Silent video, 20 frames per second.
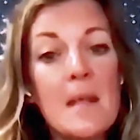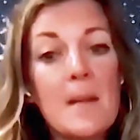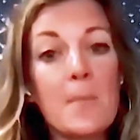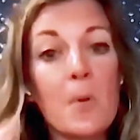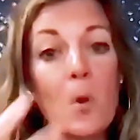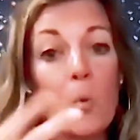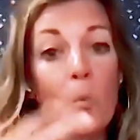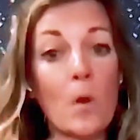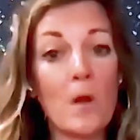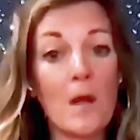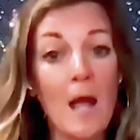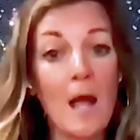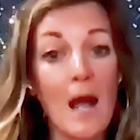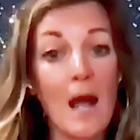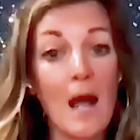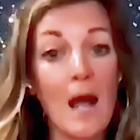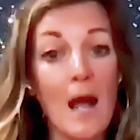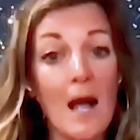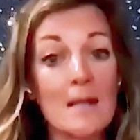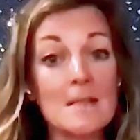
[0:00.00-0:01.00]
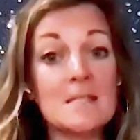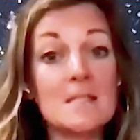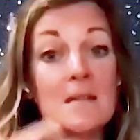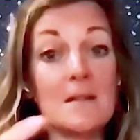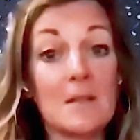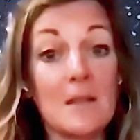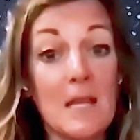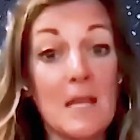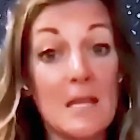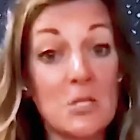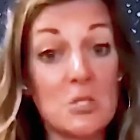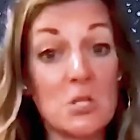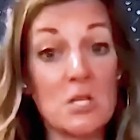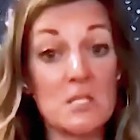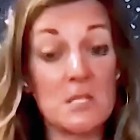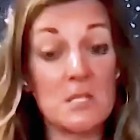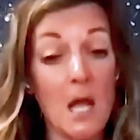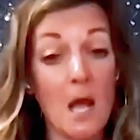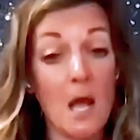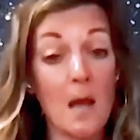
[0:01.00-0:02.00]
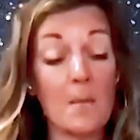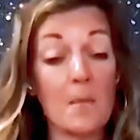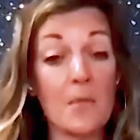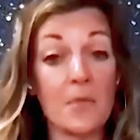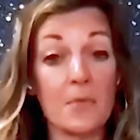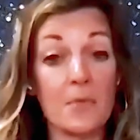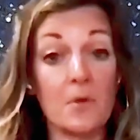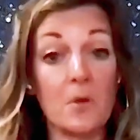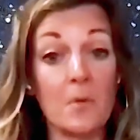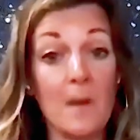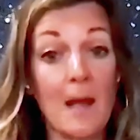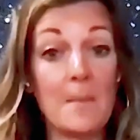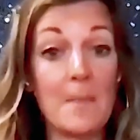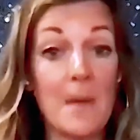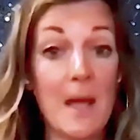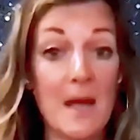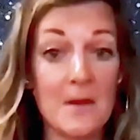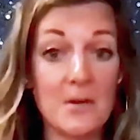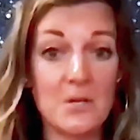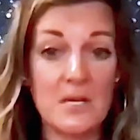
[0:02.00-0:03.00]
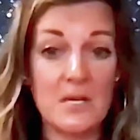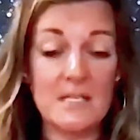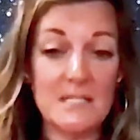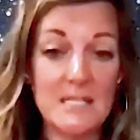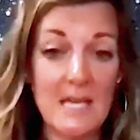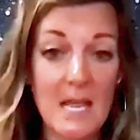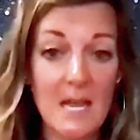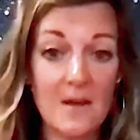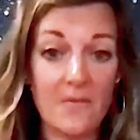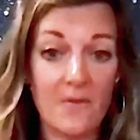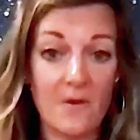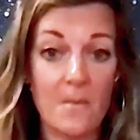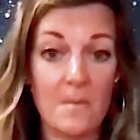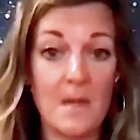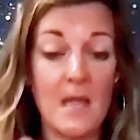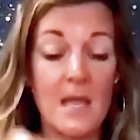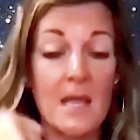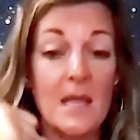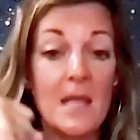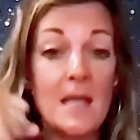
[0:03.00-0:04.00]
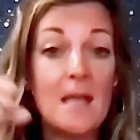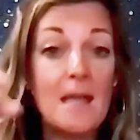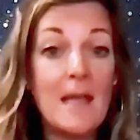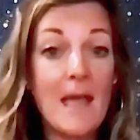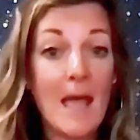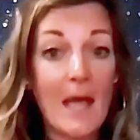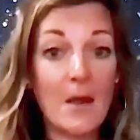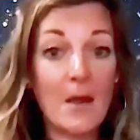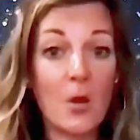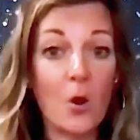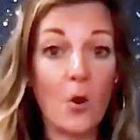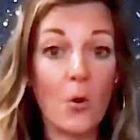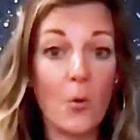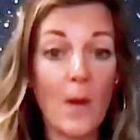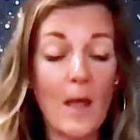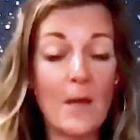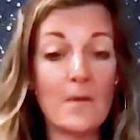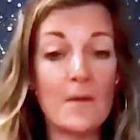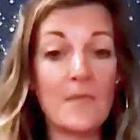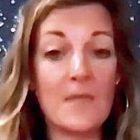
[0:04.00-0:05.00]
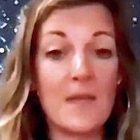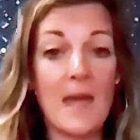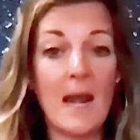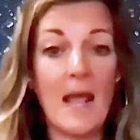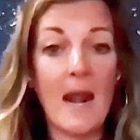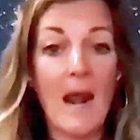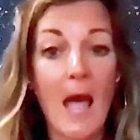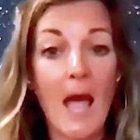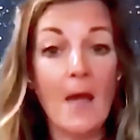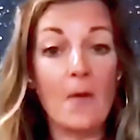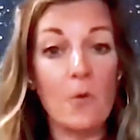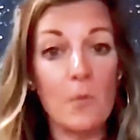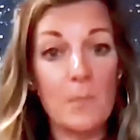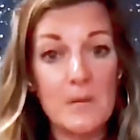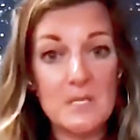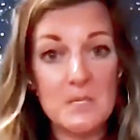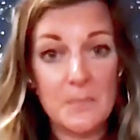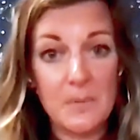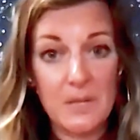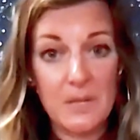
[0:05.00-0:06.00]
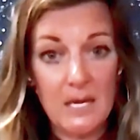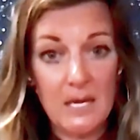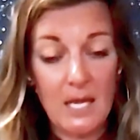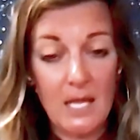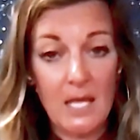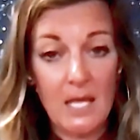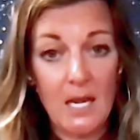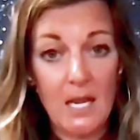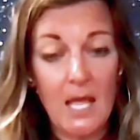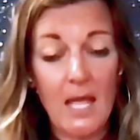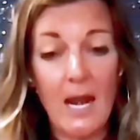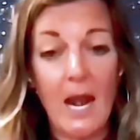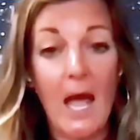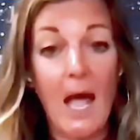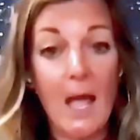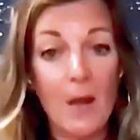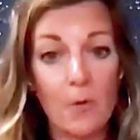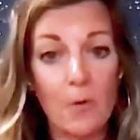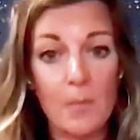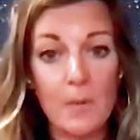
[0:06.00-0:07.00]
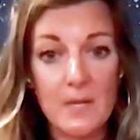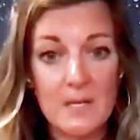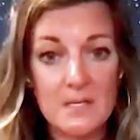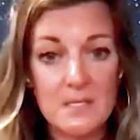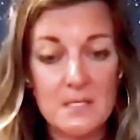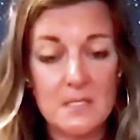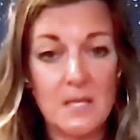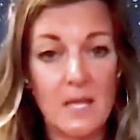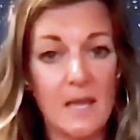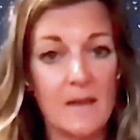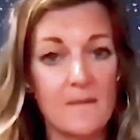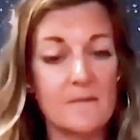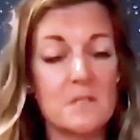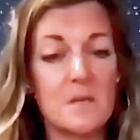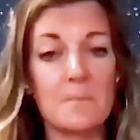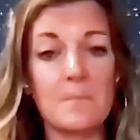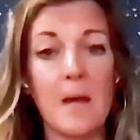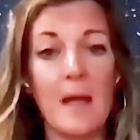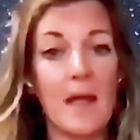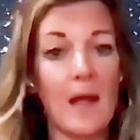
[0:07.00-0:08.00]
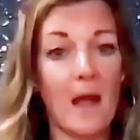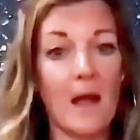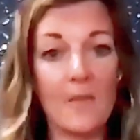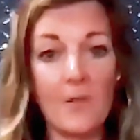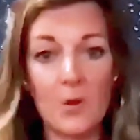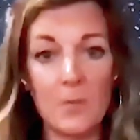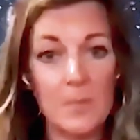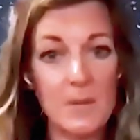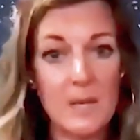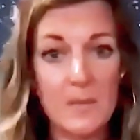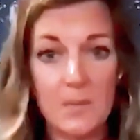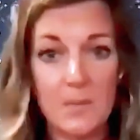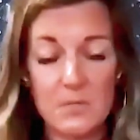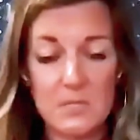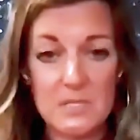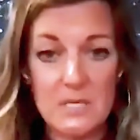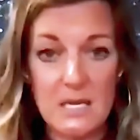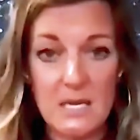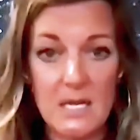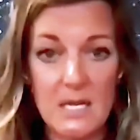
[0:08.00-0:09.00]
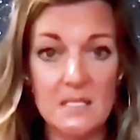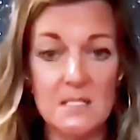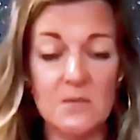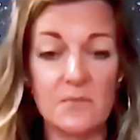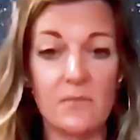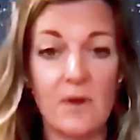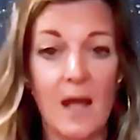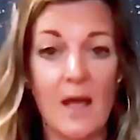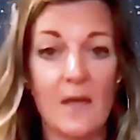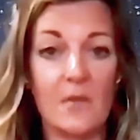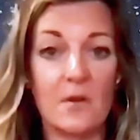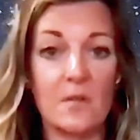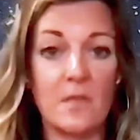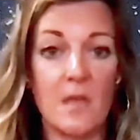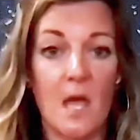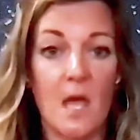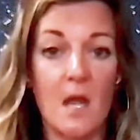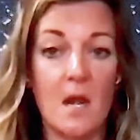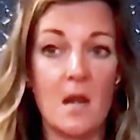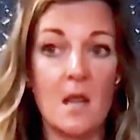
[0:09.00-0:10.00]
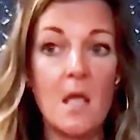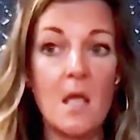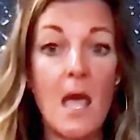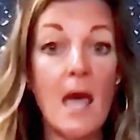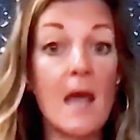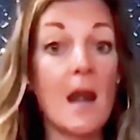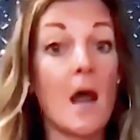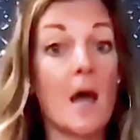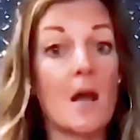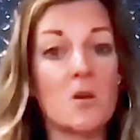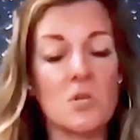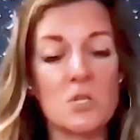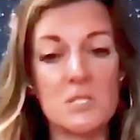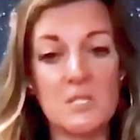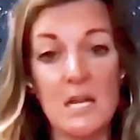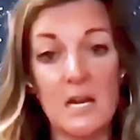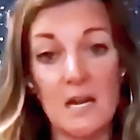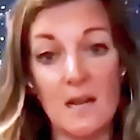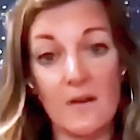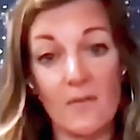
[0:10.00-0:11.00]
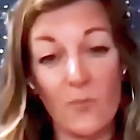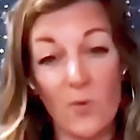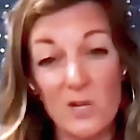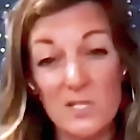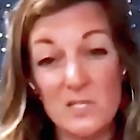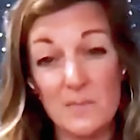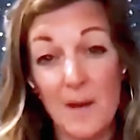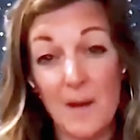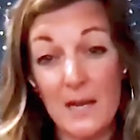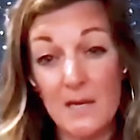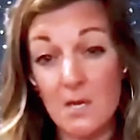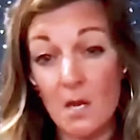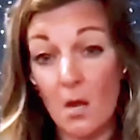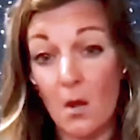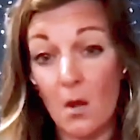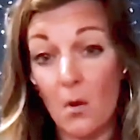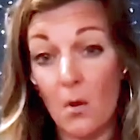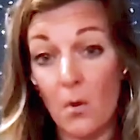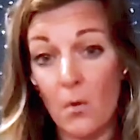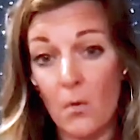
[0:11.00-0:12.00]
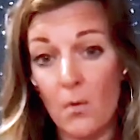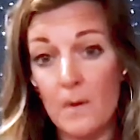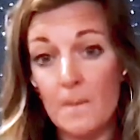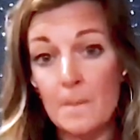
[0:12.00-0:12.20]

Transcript: then people will constantly just come through my boundaries, take from me and go away with it. And I will be depleted and I will be enslaved by other people's needs rather than an understanding of what's mine to